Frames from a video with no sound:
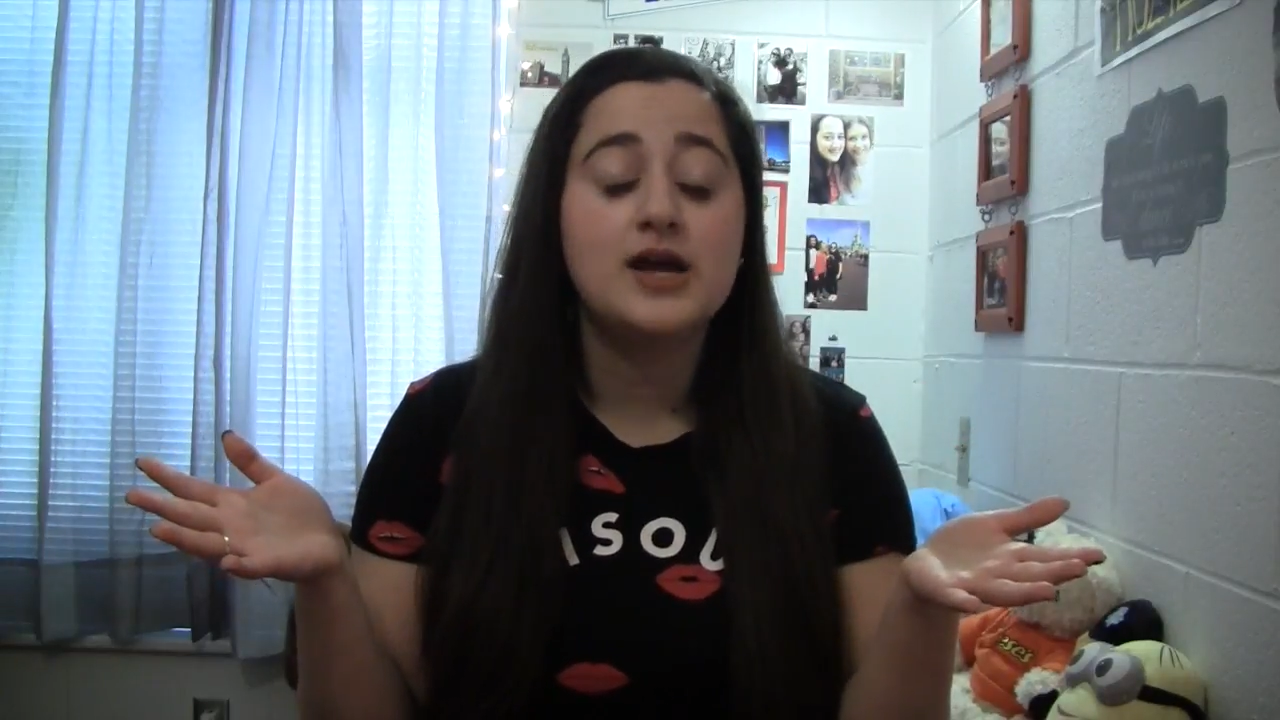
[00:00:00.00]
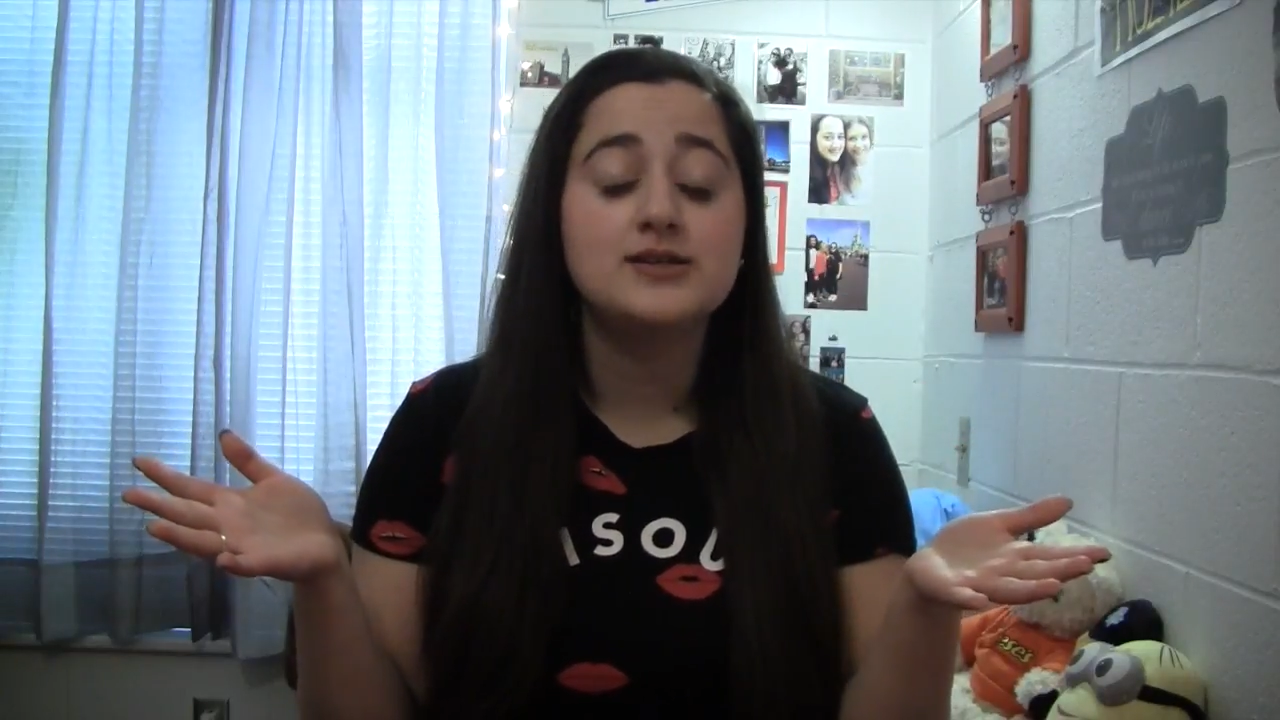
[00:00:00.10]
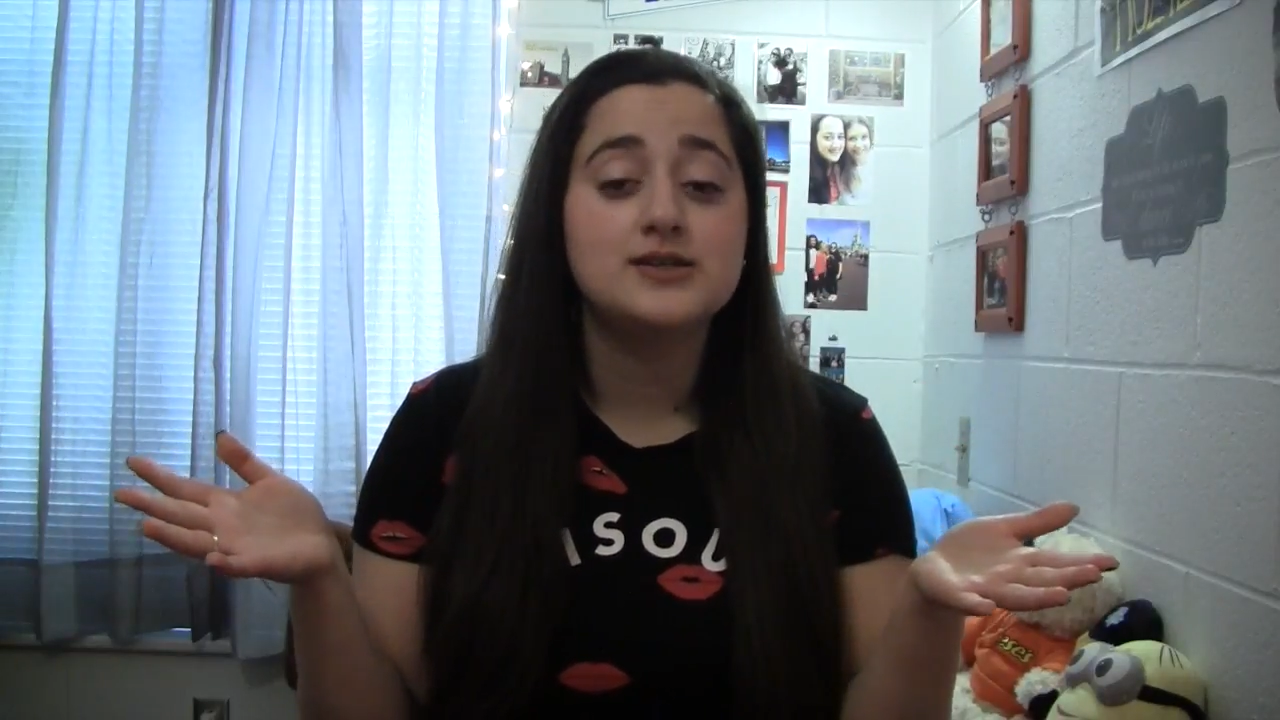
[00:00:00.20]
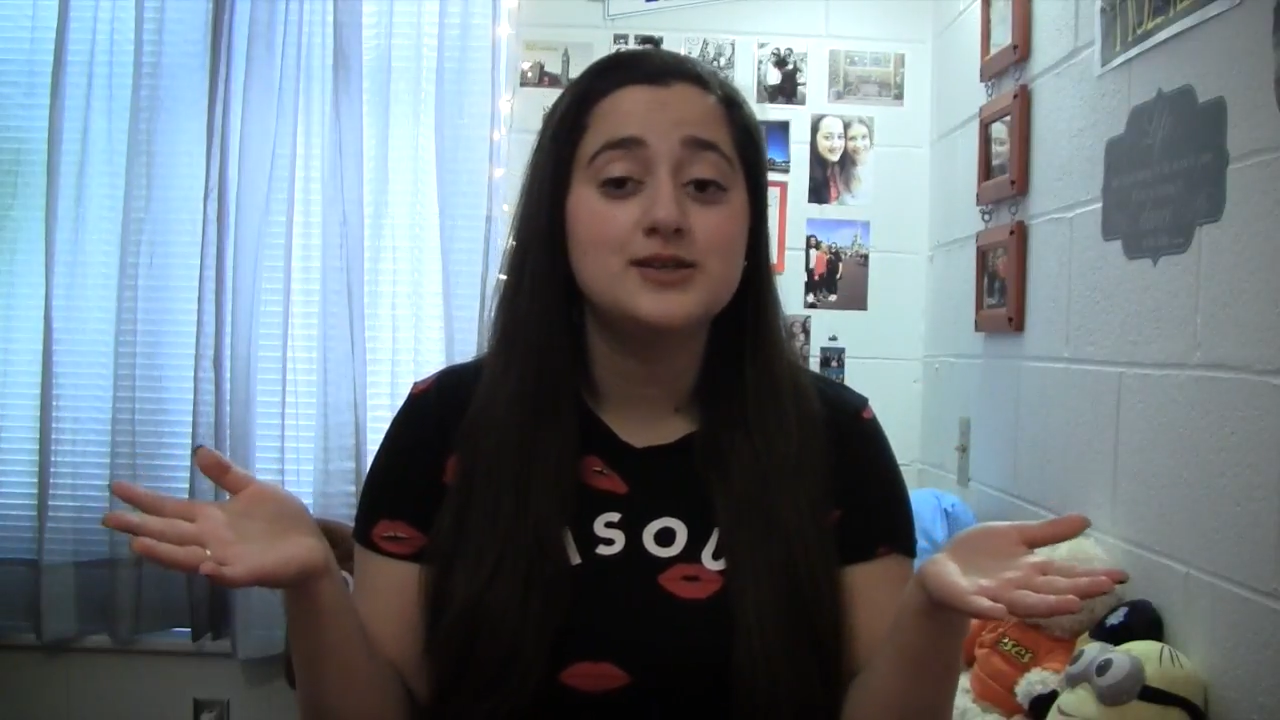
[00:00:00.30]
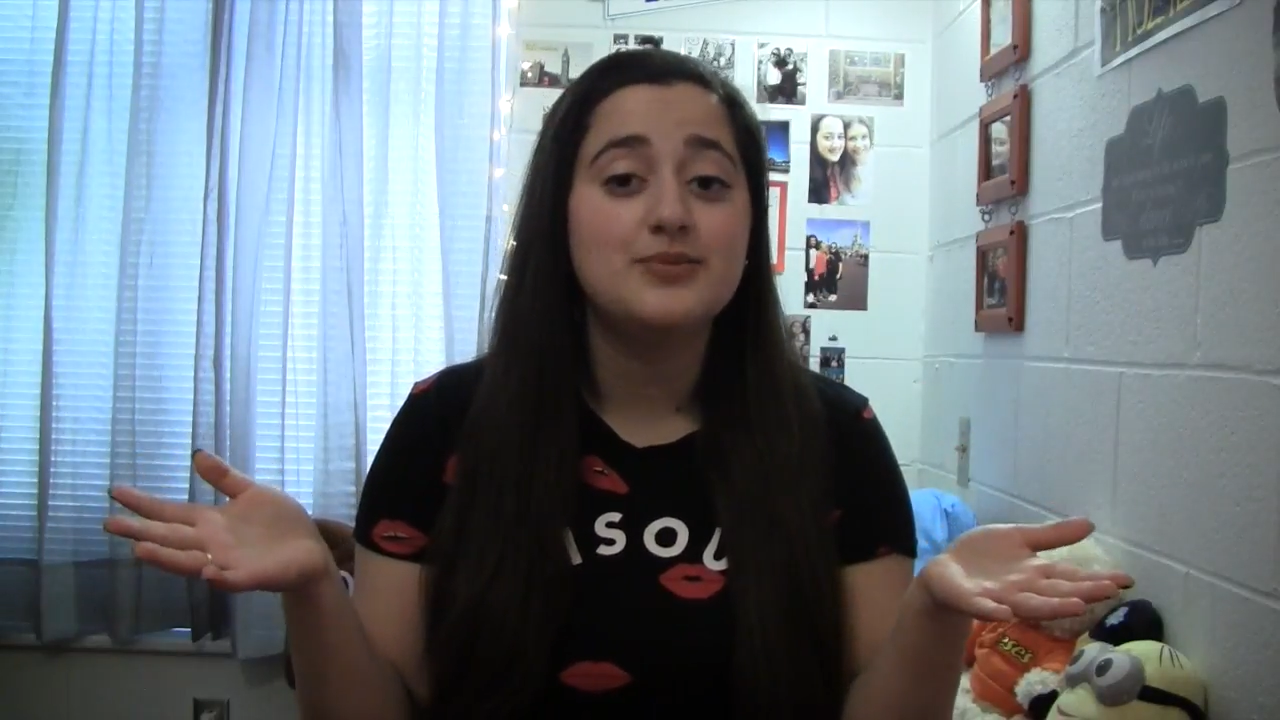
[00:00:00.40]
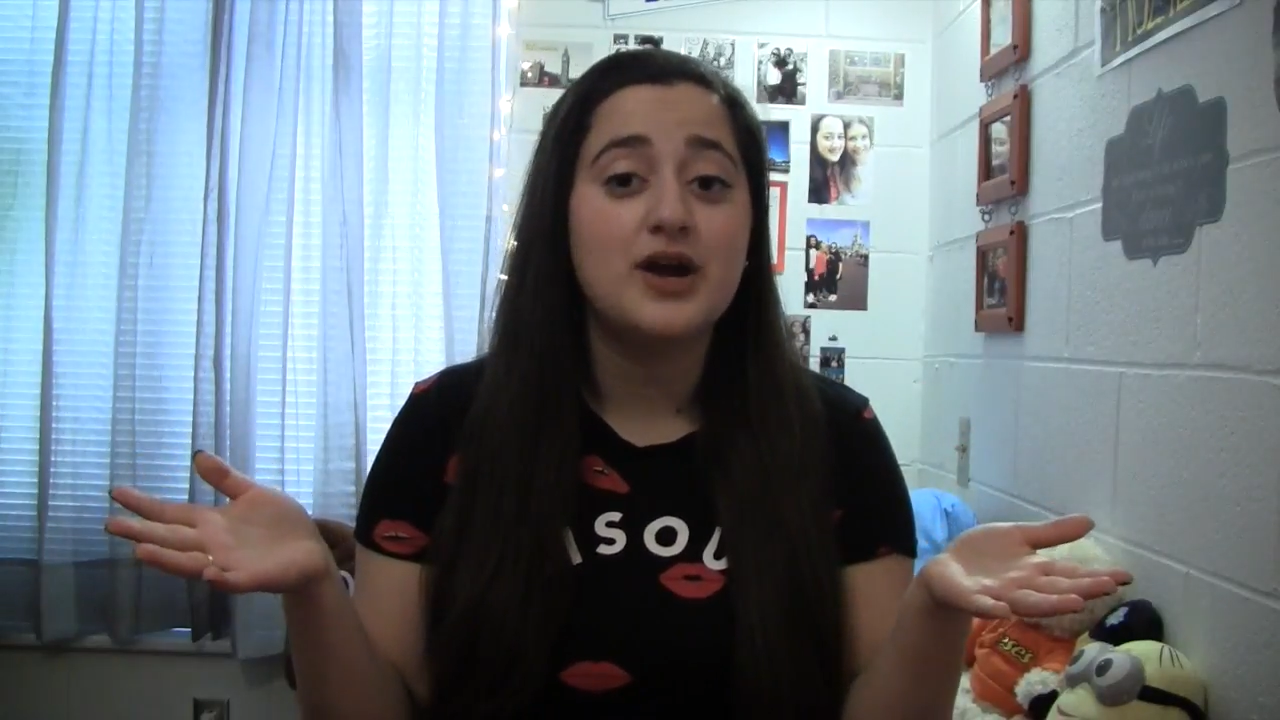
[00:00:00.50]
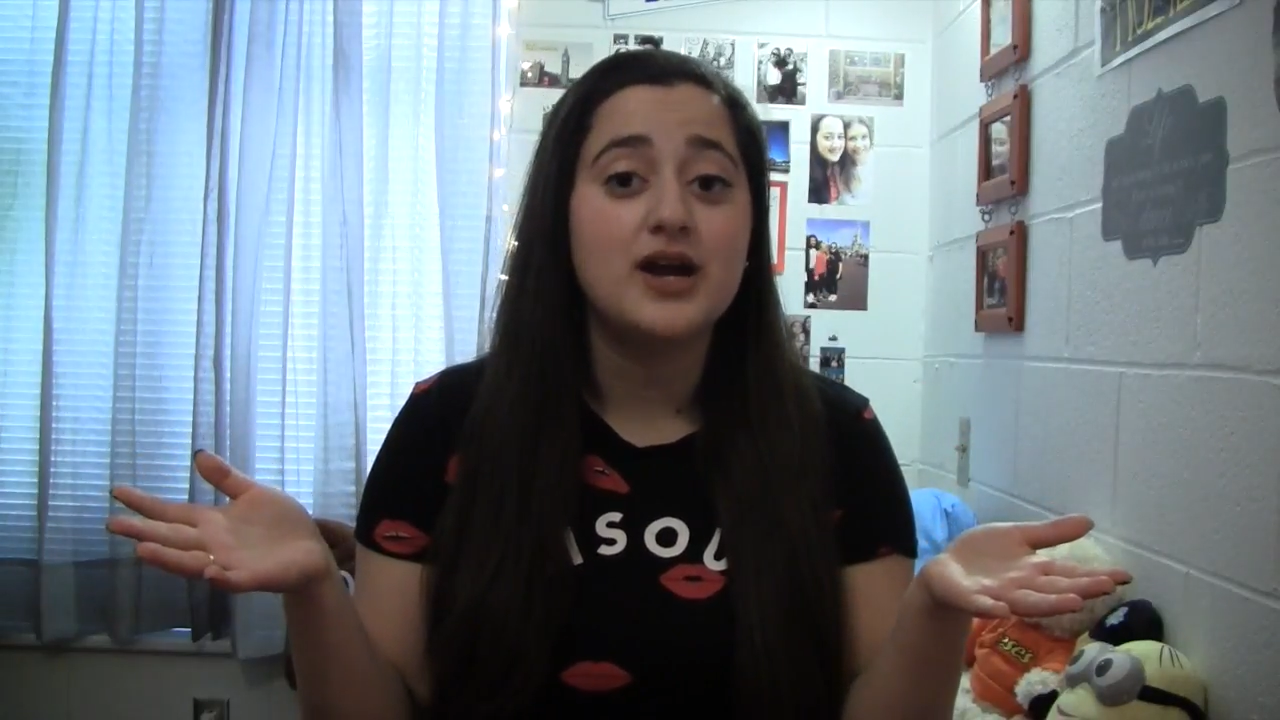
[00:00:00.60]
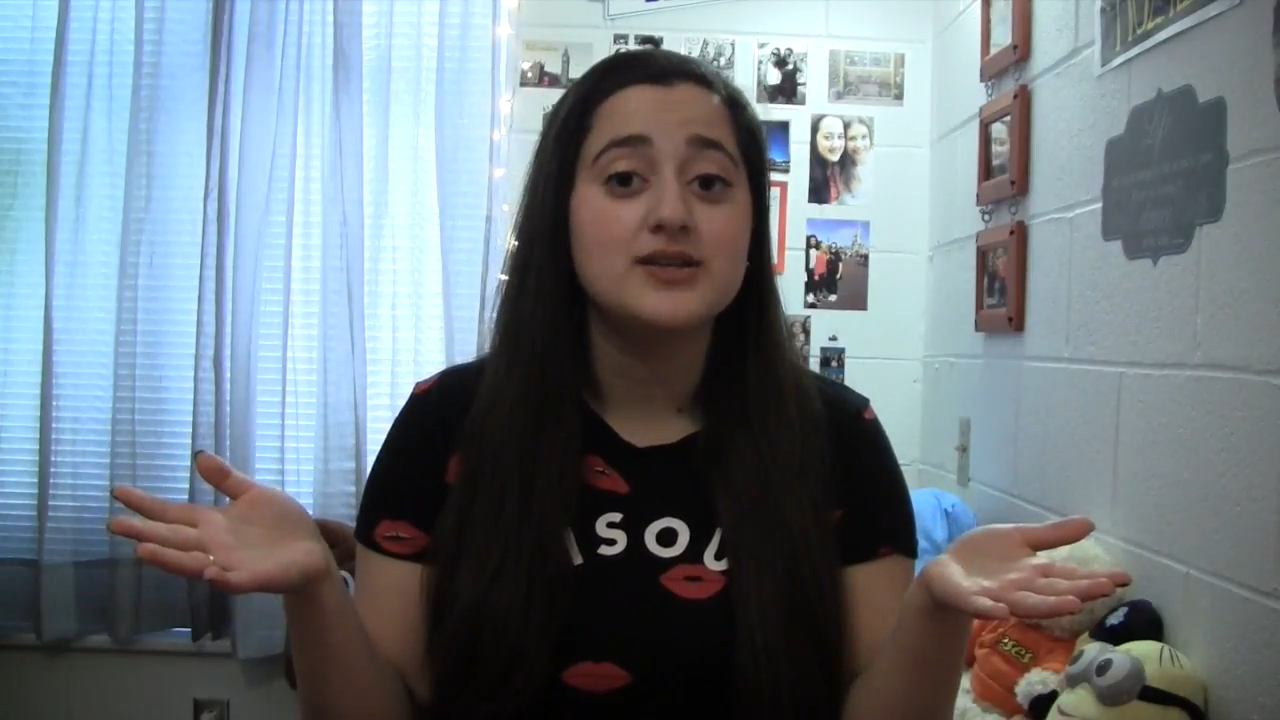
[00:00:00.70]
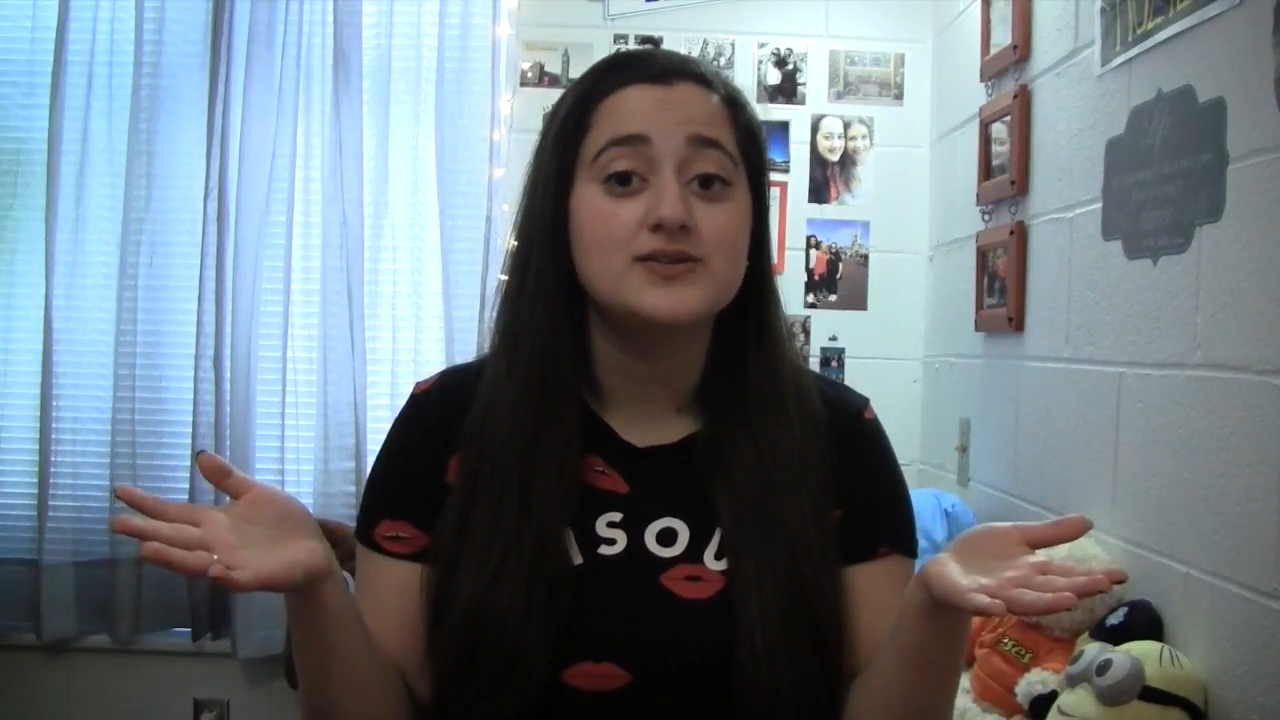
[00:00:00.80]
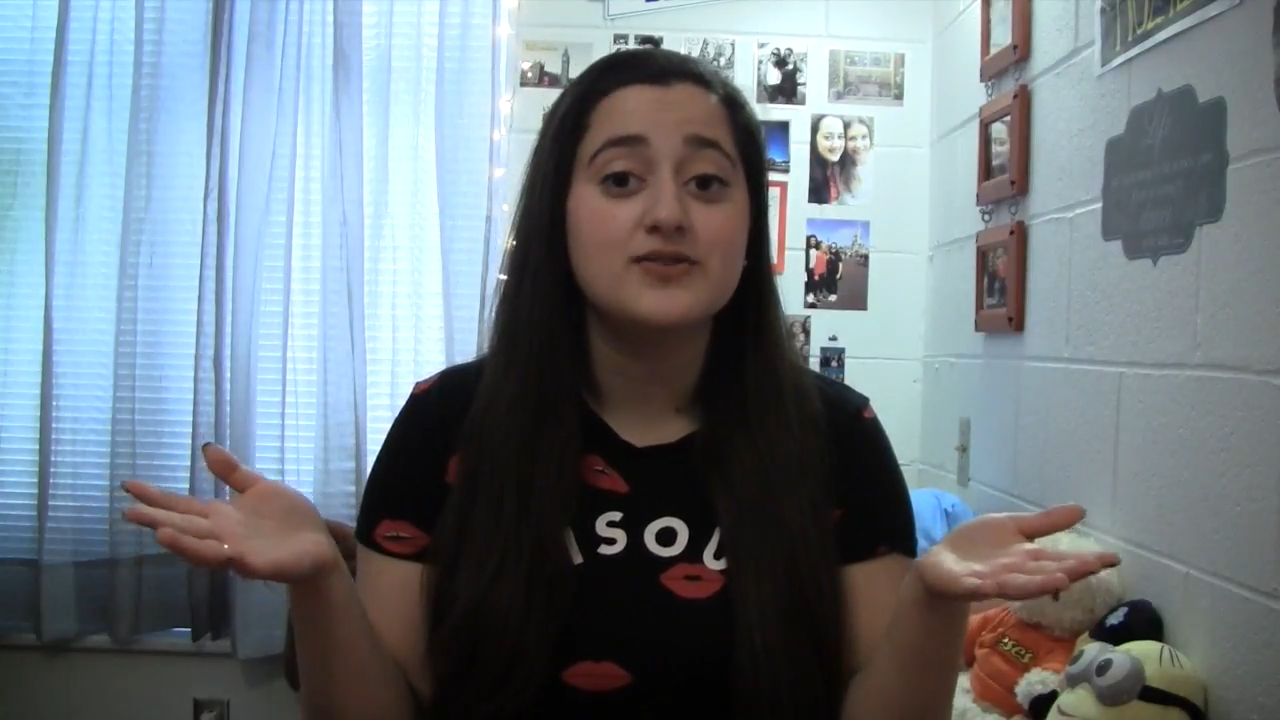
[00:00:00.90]
as a
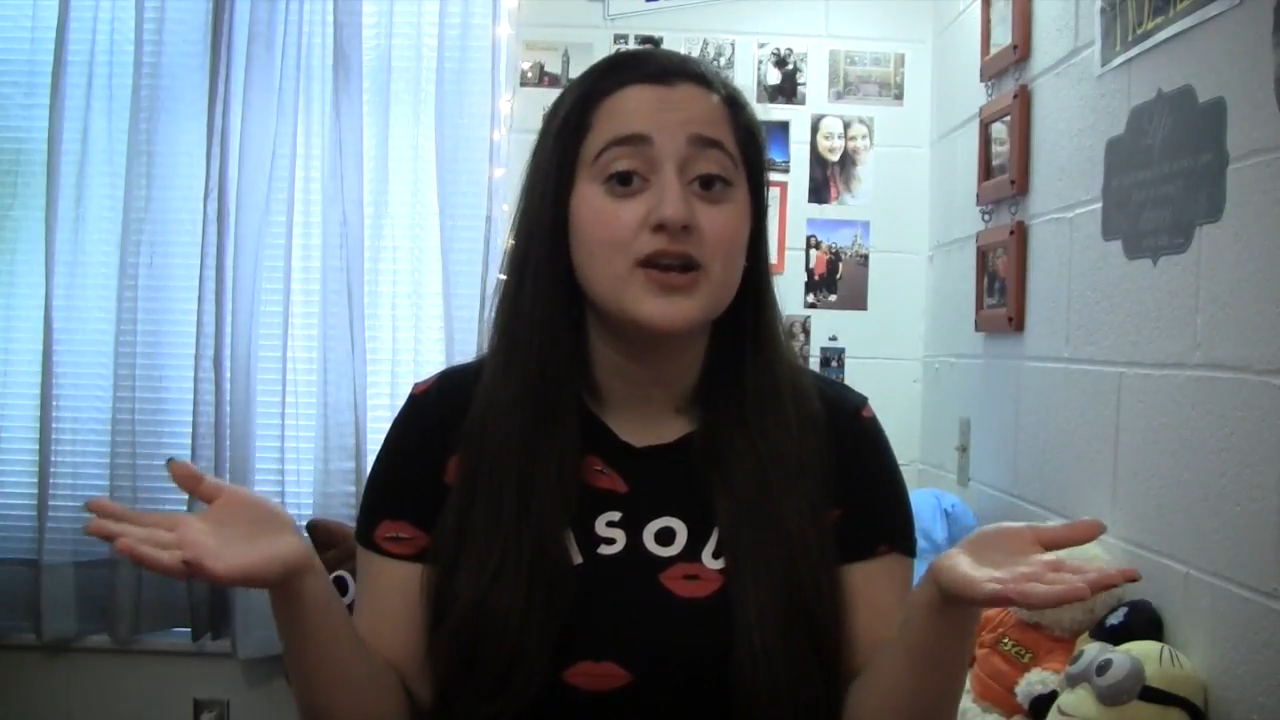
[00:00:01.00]
surprise